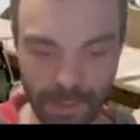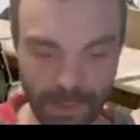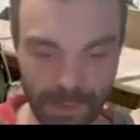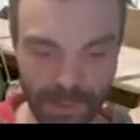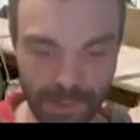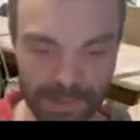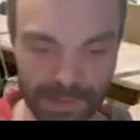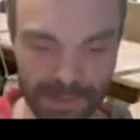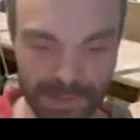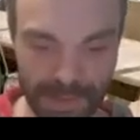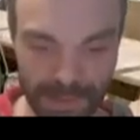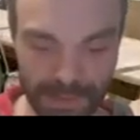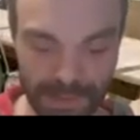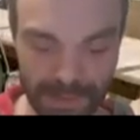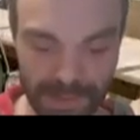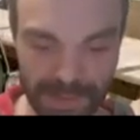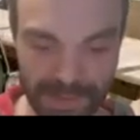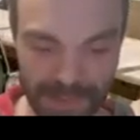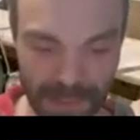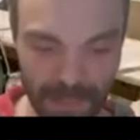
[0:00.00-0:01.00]
Here's a
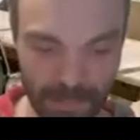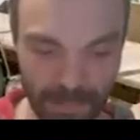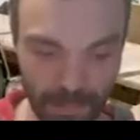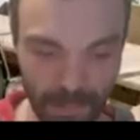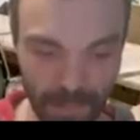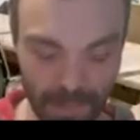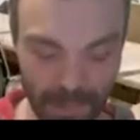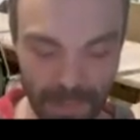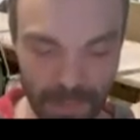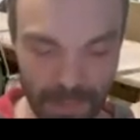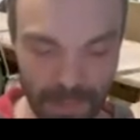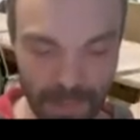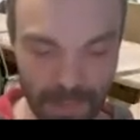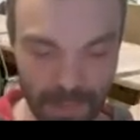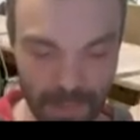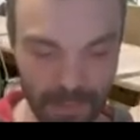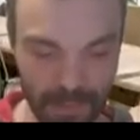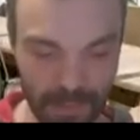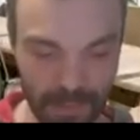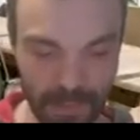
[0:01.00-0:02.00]
second example
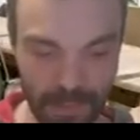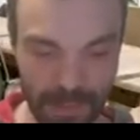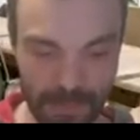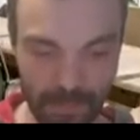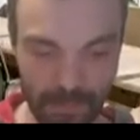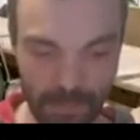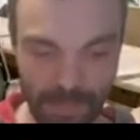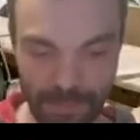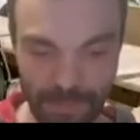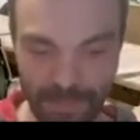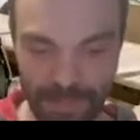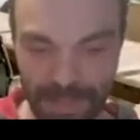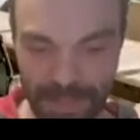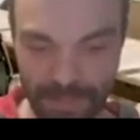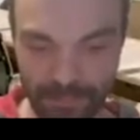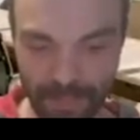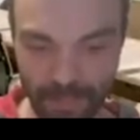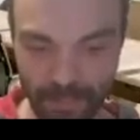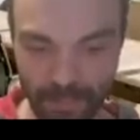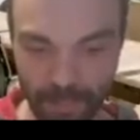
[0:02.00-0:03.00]
where we
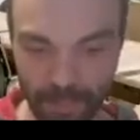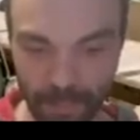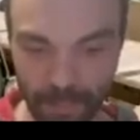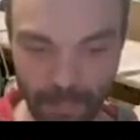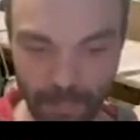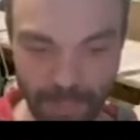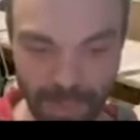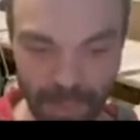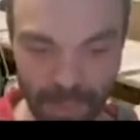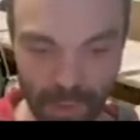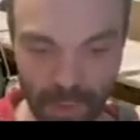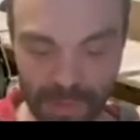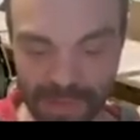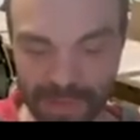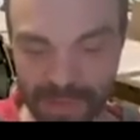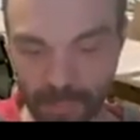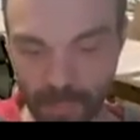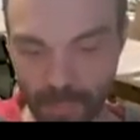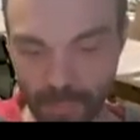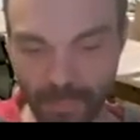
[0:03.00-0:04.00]
have different move
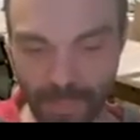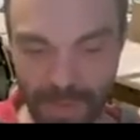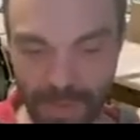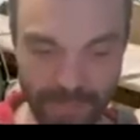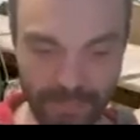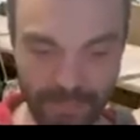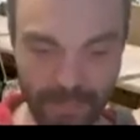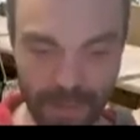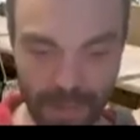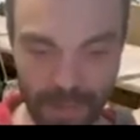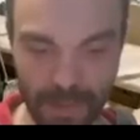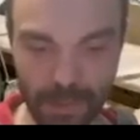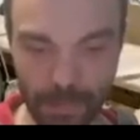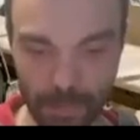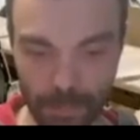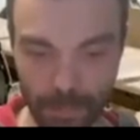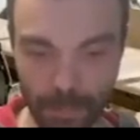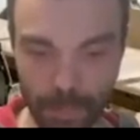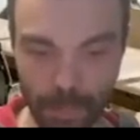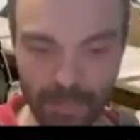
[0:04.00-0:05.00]
actions, move left
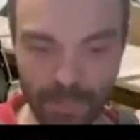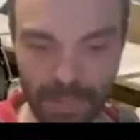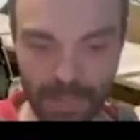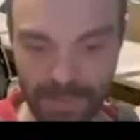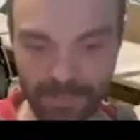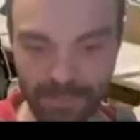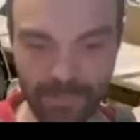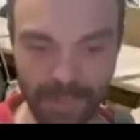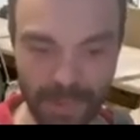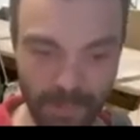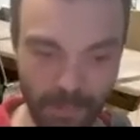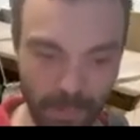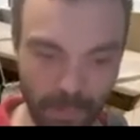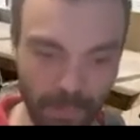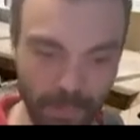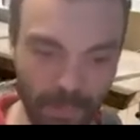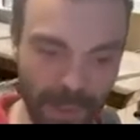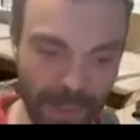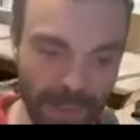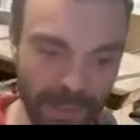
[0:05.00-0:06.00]
and
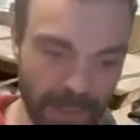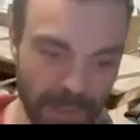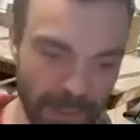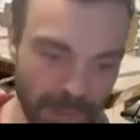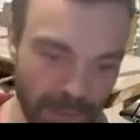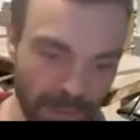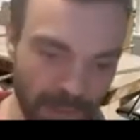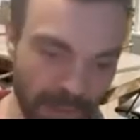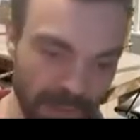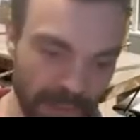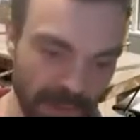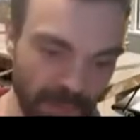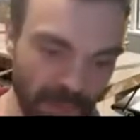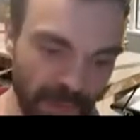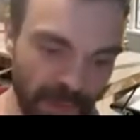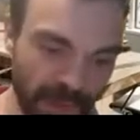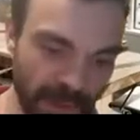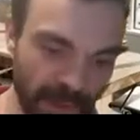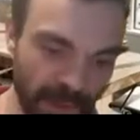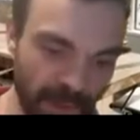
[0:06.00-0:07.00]
move right. So if
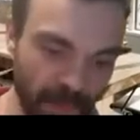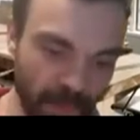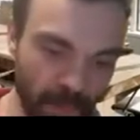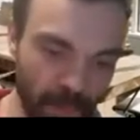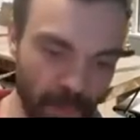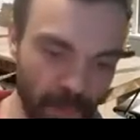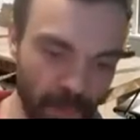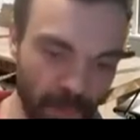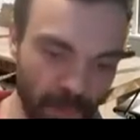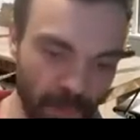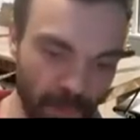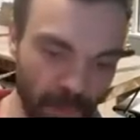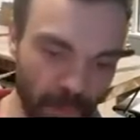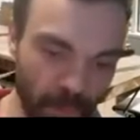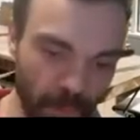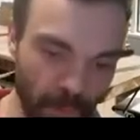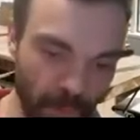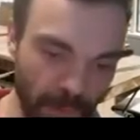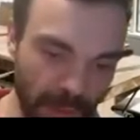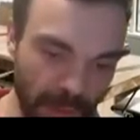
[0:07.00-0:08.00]
you take
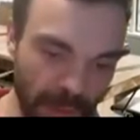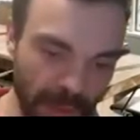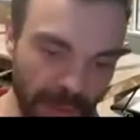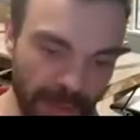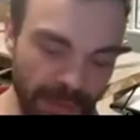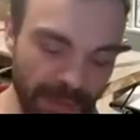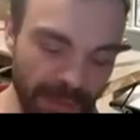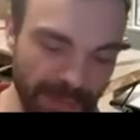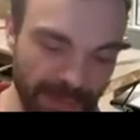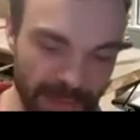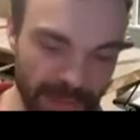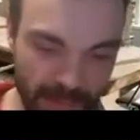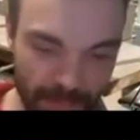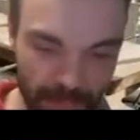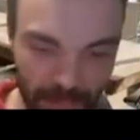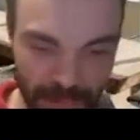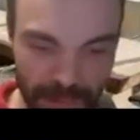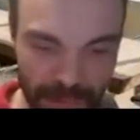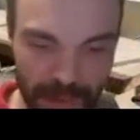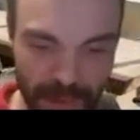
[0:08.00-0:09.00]
one
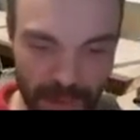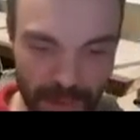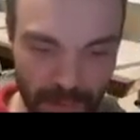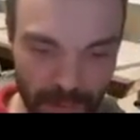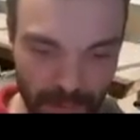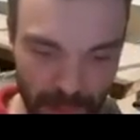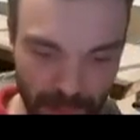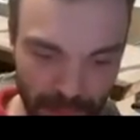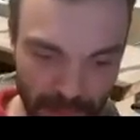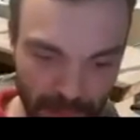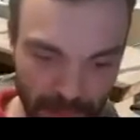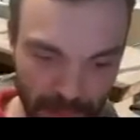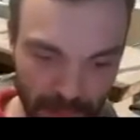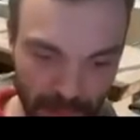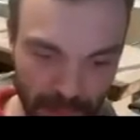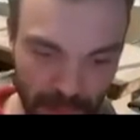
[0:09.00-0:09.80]
example here only,